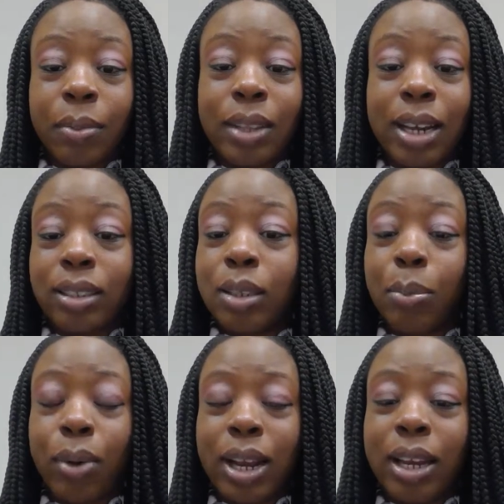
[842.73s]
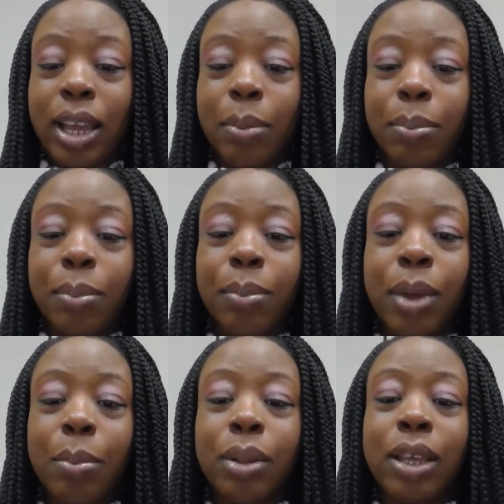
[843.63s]
That is the brand name.
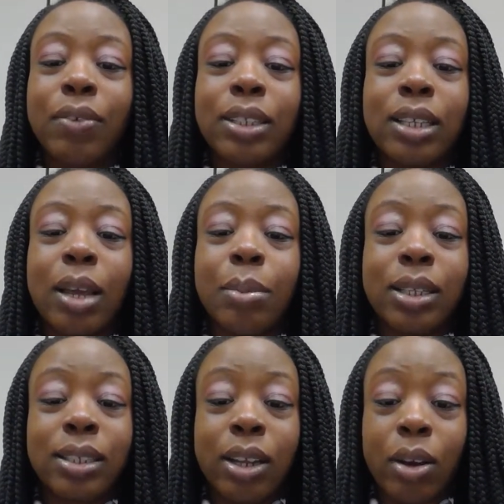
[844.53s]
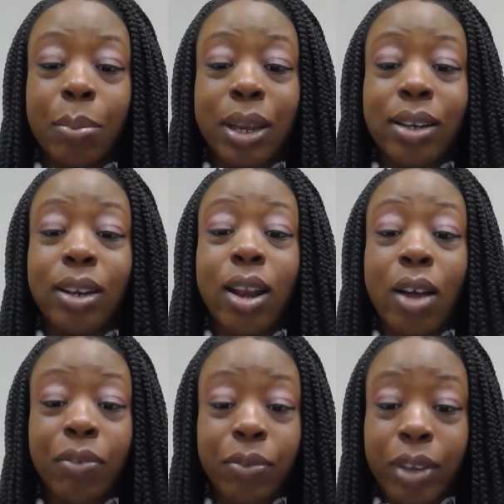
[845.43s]
I believe it's emtricitabine
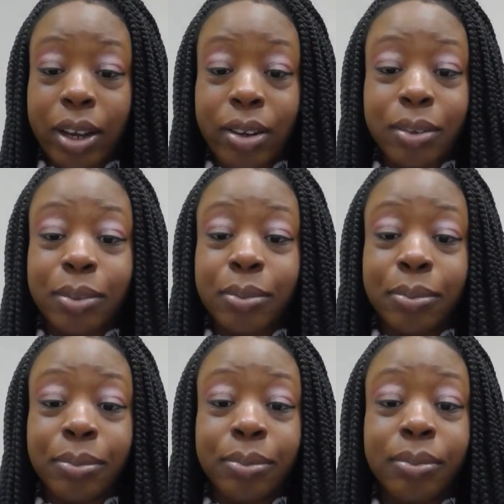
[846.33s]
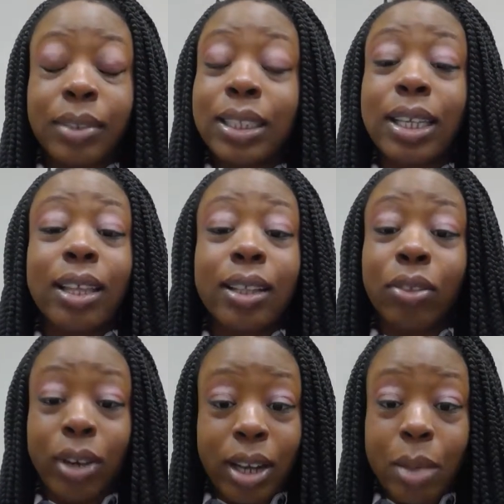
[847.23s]
tenofovir. Say that
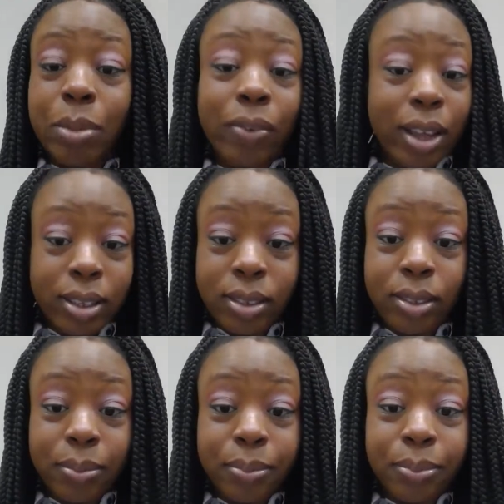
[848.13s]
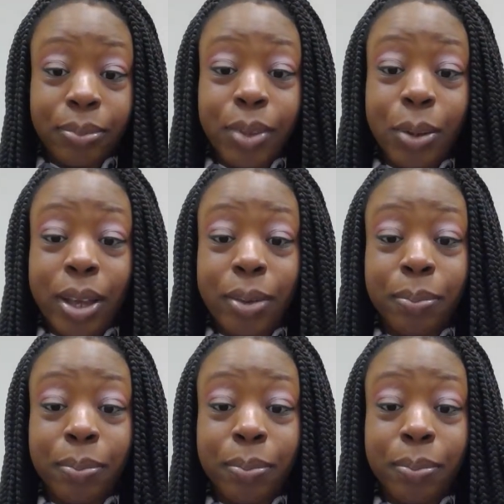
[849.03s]
3 times fast. Okay?